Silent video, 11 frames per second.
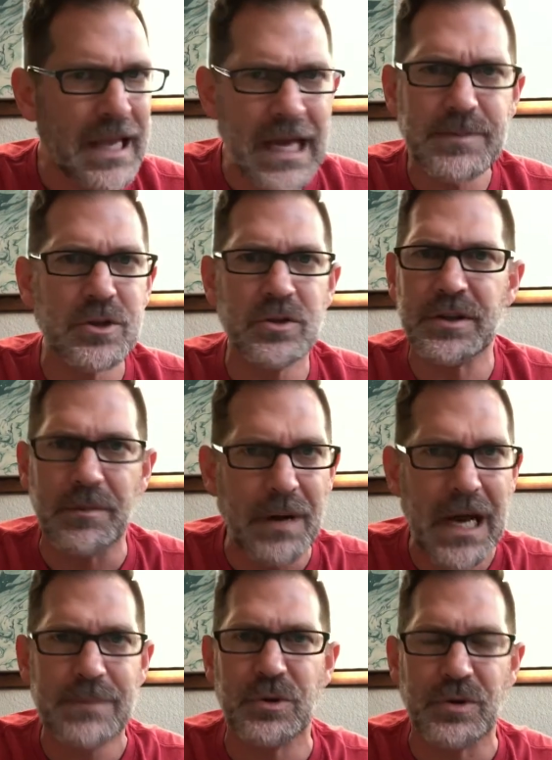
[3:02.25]
absolutely, the
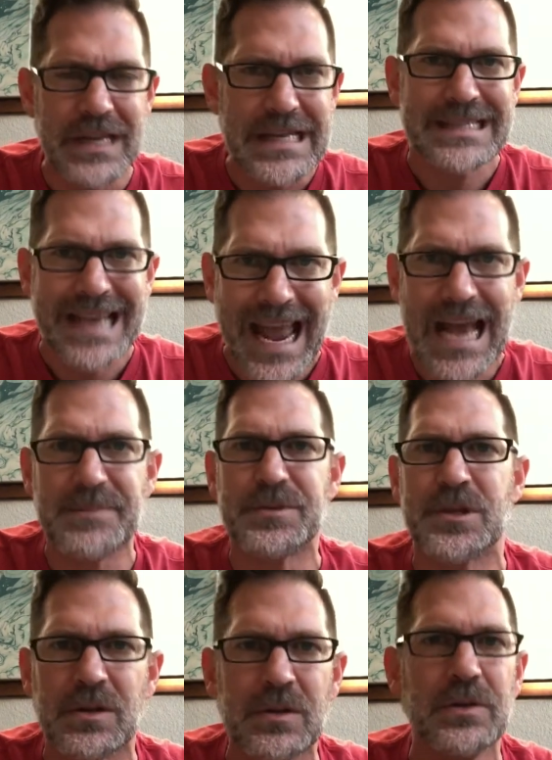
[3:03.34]
Bible is
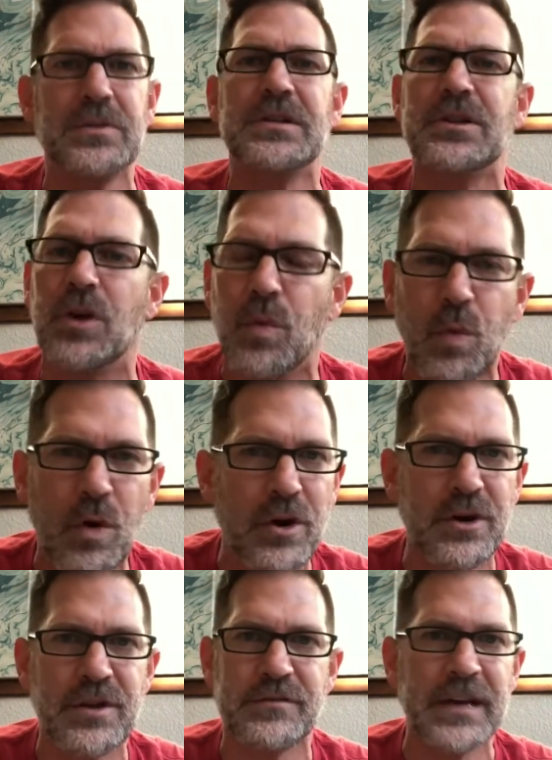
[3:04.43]
absolutely the
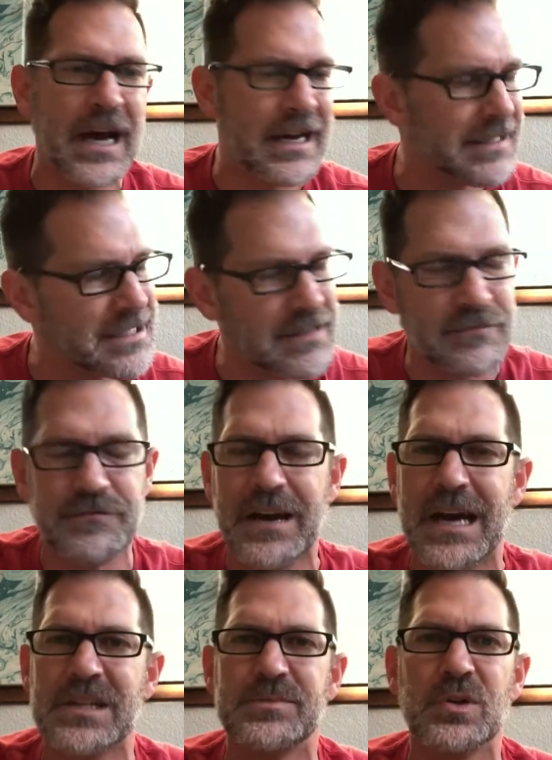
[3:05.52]
Word of God. It's
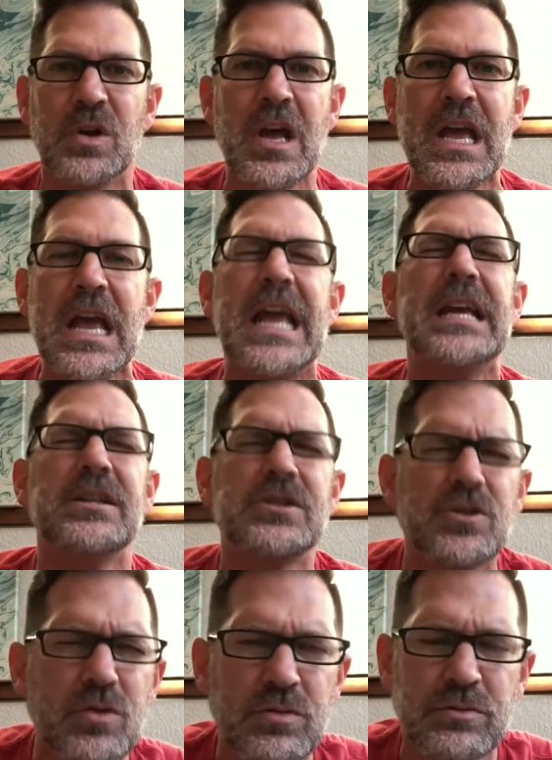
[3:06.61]
infallible. It
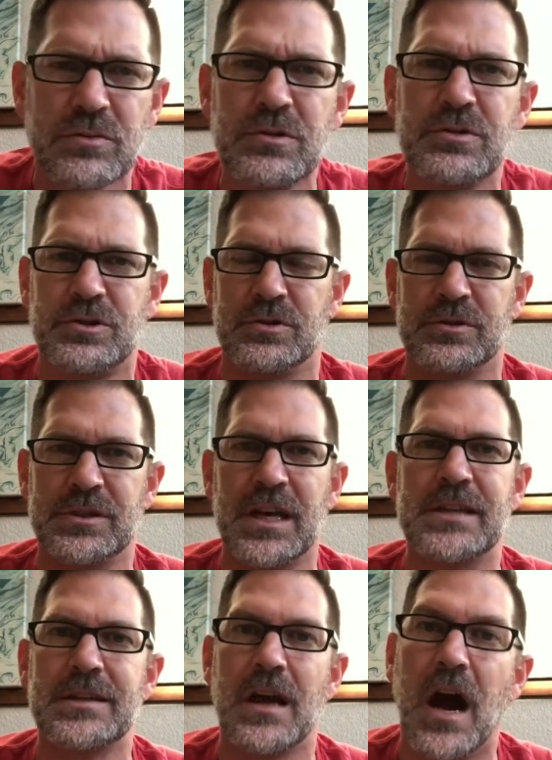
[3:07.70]
is crucial to
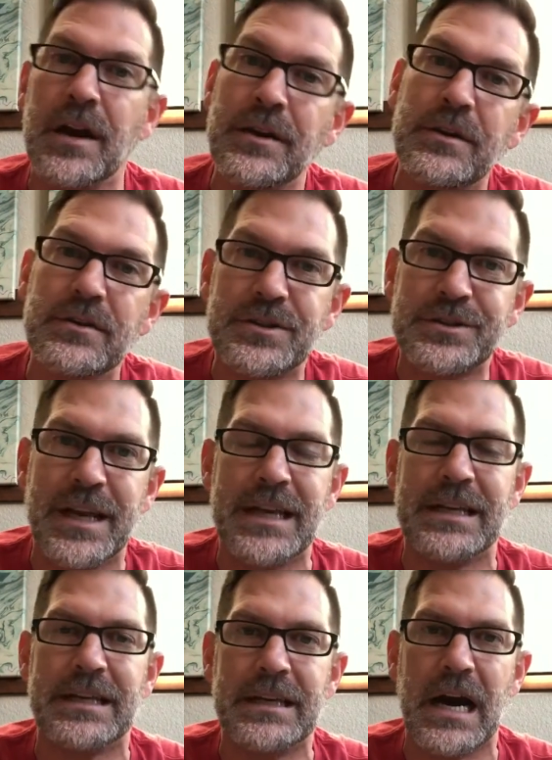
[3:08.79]
us
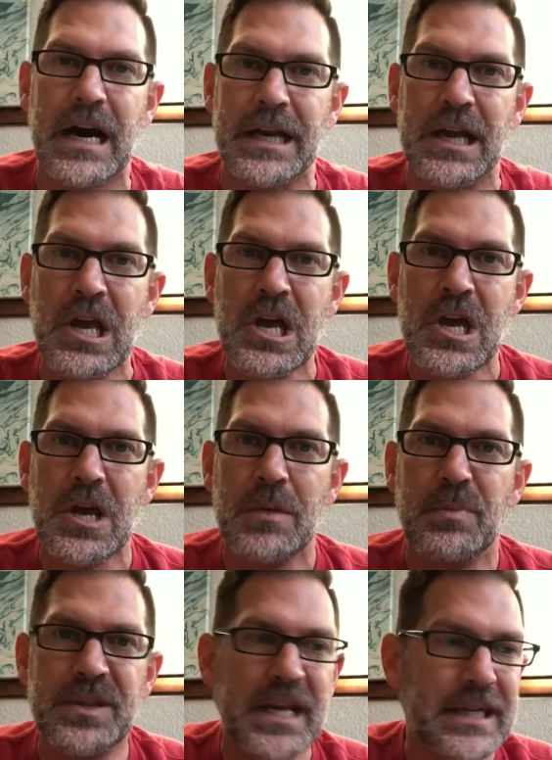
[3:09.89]
understanding God.
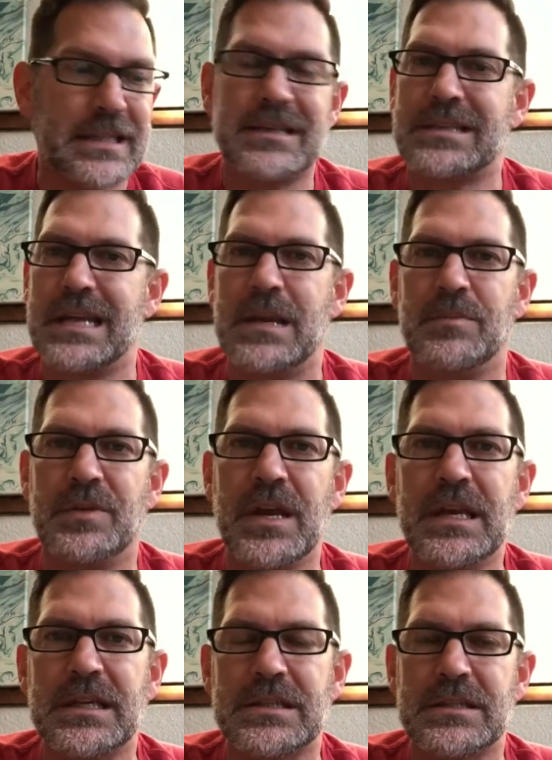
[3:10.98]
But that's the same
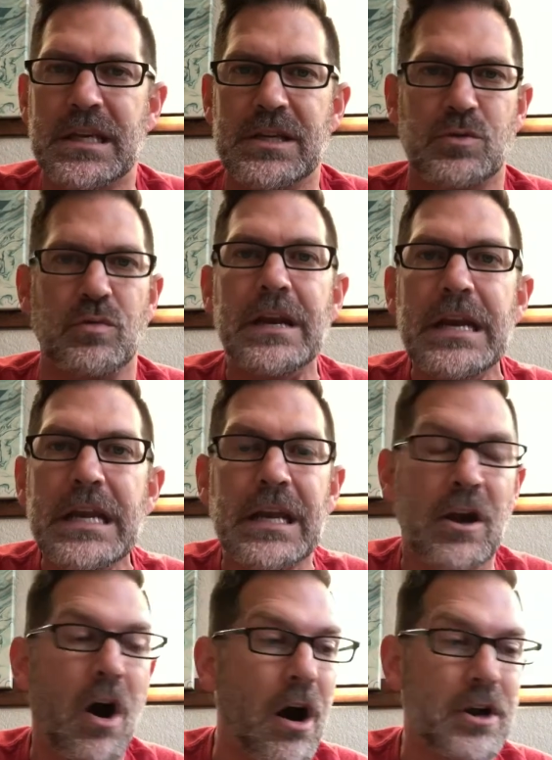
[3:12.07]
thing as, as reading
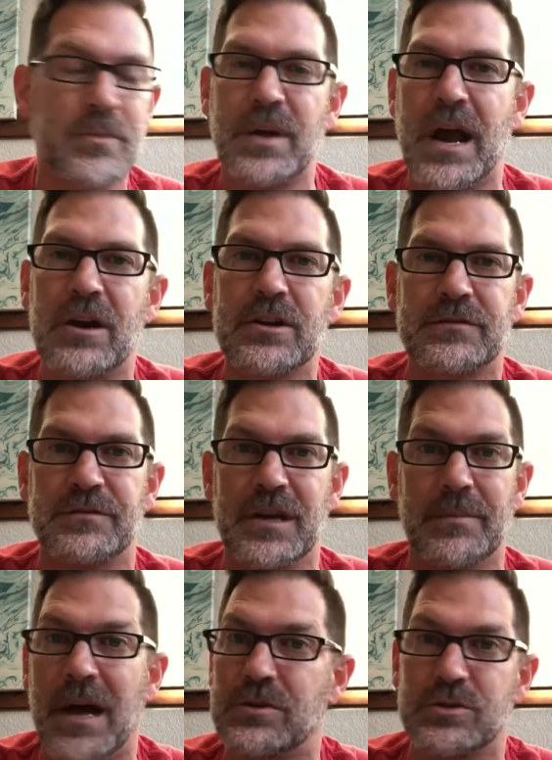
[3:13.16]
an autobiography
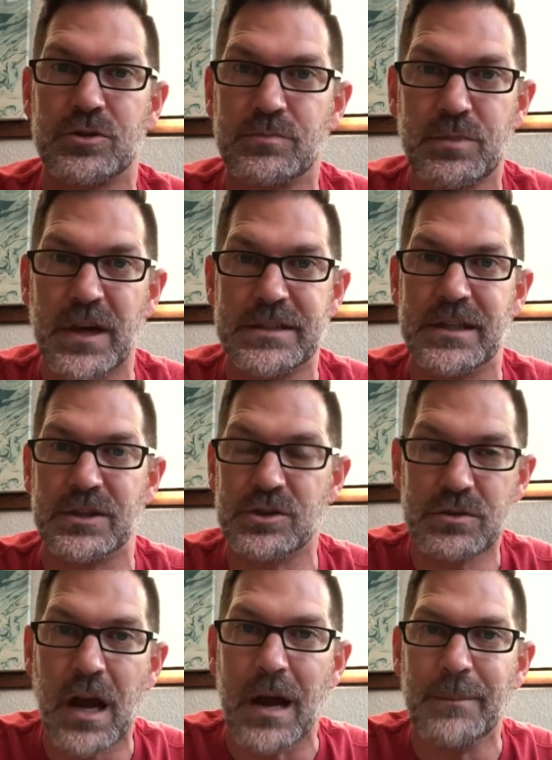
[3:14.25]
about President
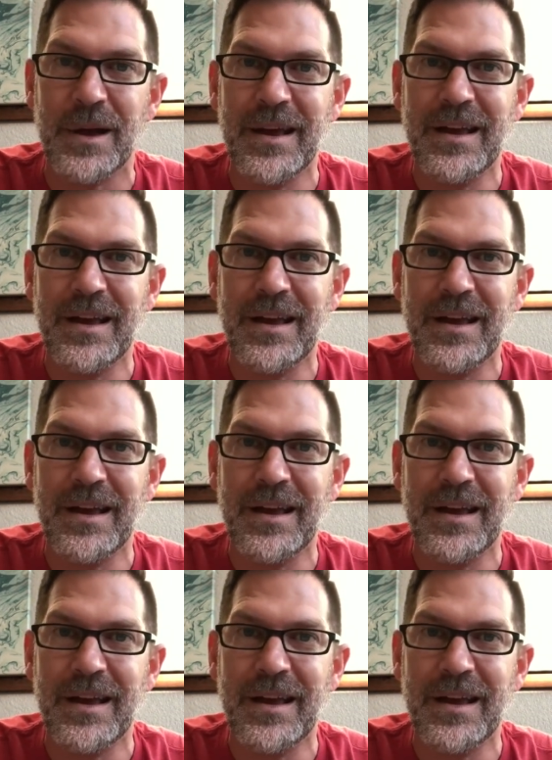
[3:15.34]
Trump